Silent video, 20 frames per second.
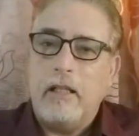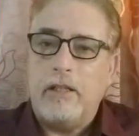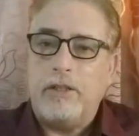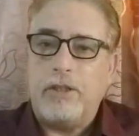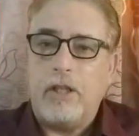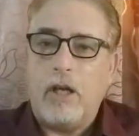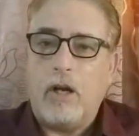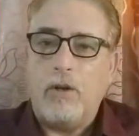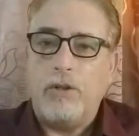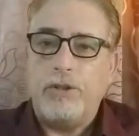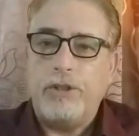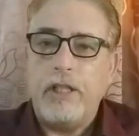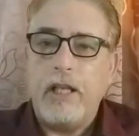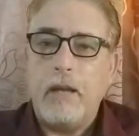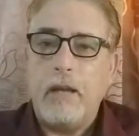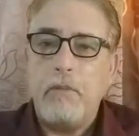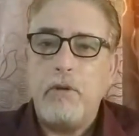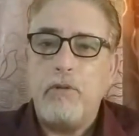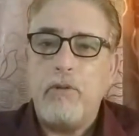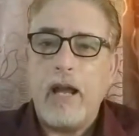So,
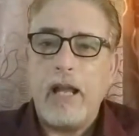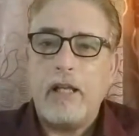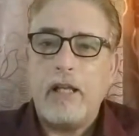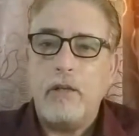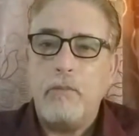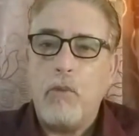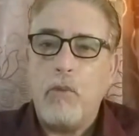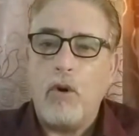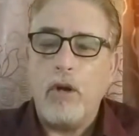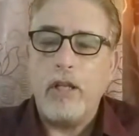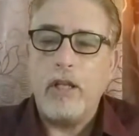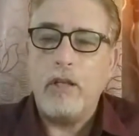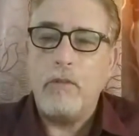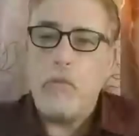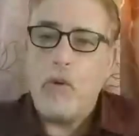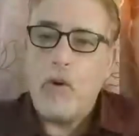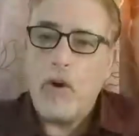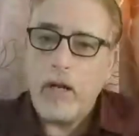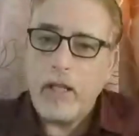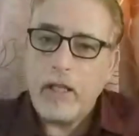CW Wright, good morning, good
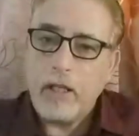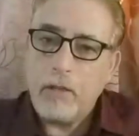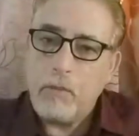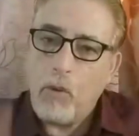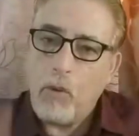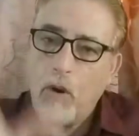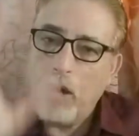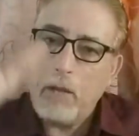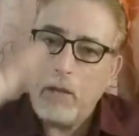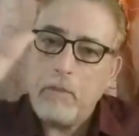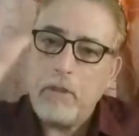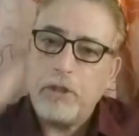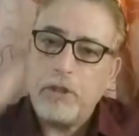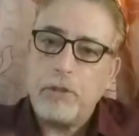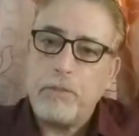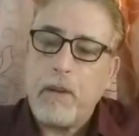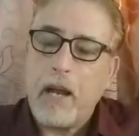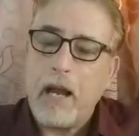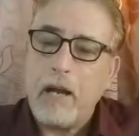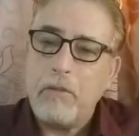morning, good morning,
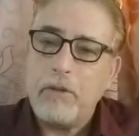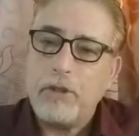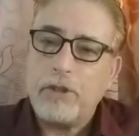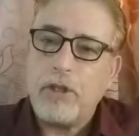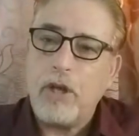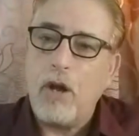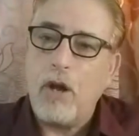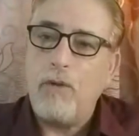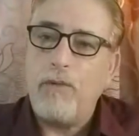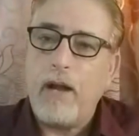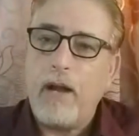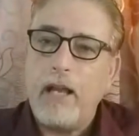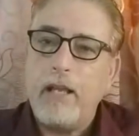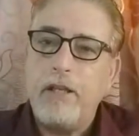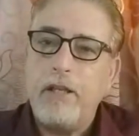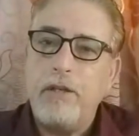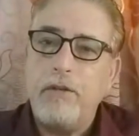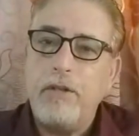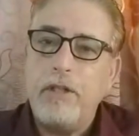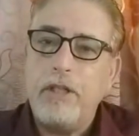Mr. Pirates Cove. How
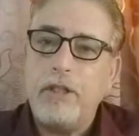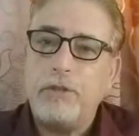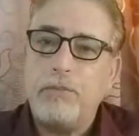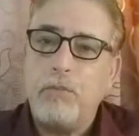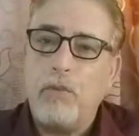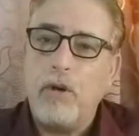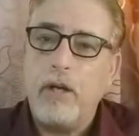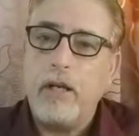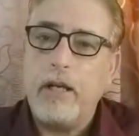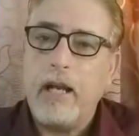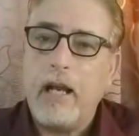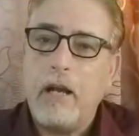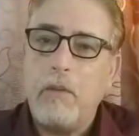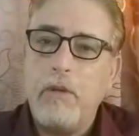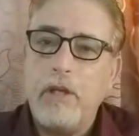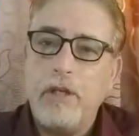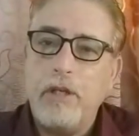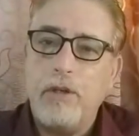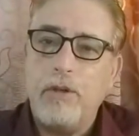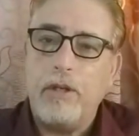you doing this morning? How
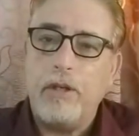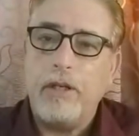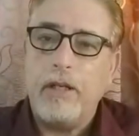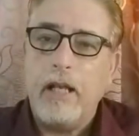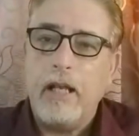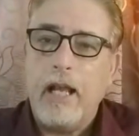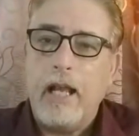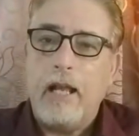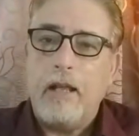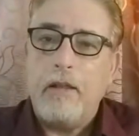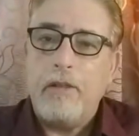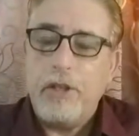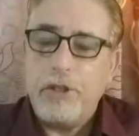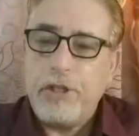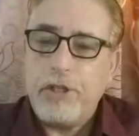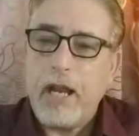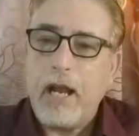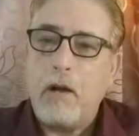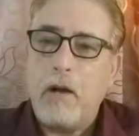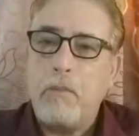we doing? The
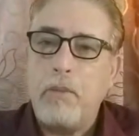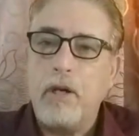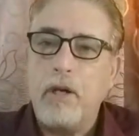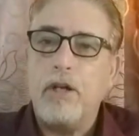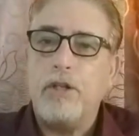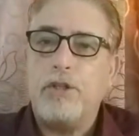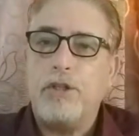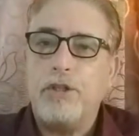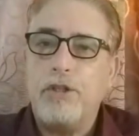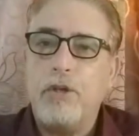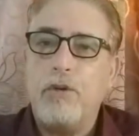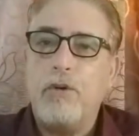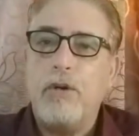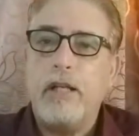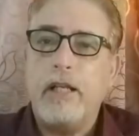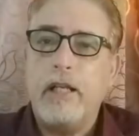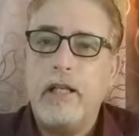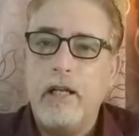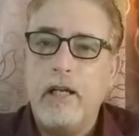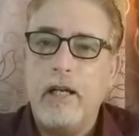jailbirds are
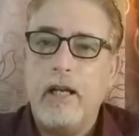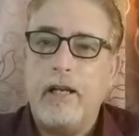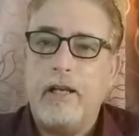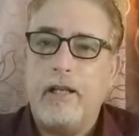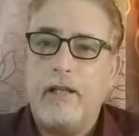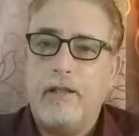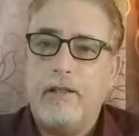doing good.